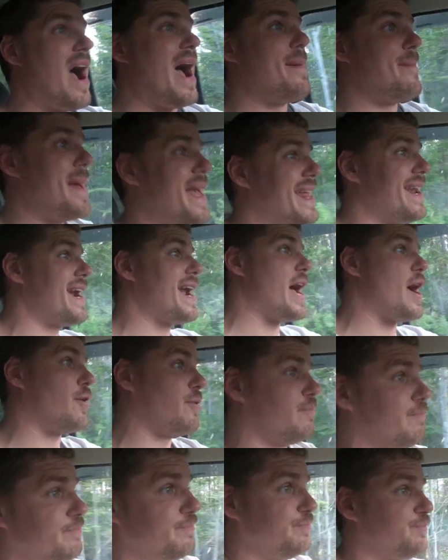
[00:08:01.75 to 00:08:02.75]
I made it
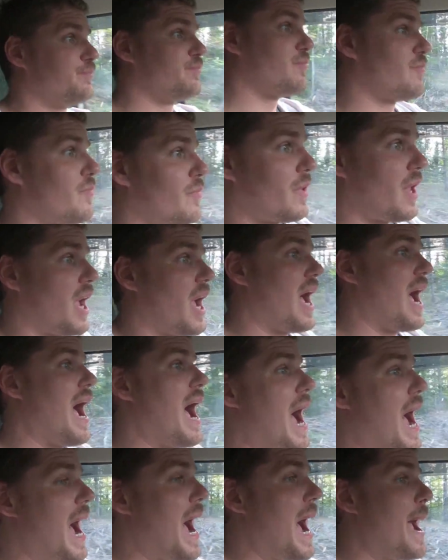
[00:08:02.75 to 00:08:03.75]
out.
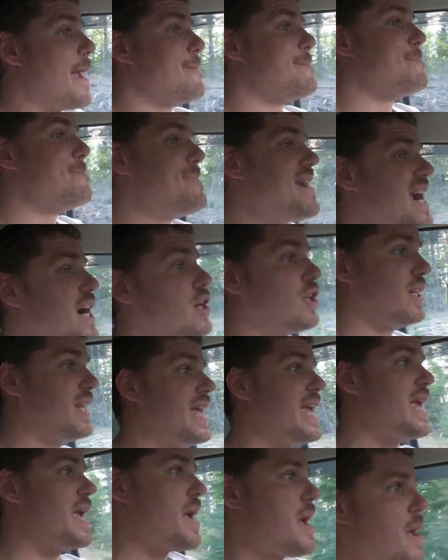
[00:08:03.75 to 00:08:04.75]
I
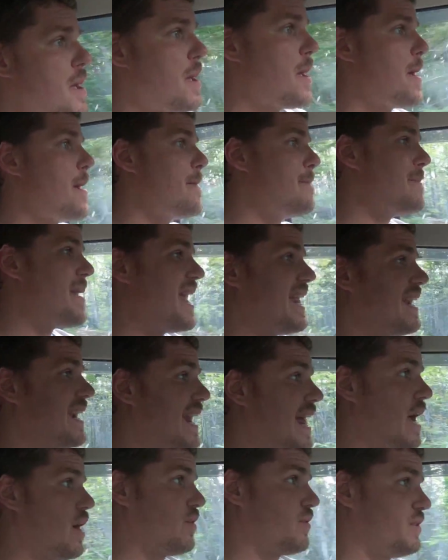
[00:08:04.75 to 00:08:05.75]
barely made
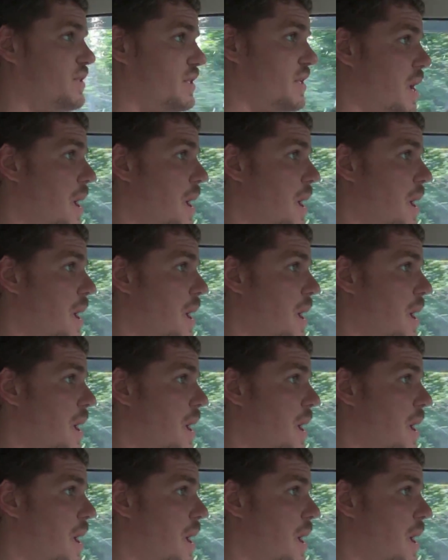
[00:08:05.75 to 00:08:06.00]
it out.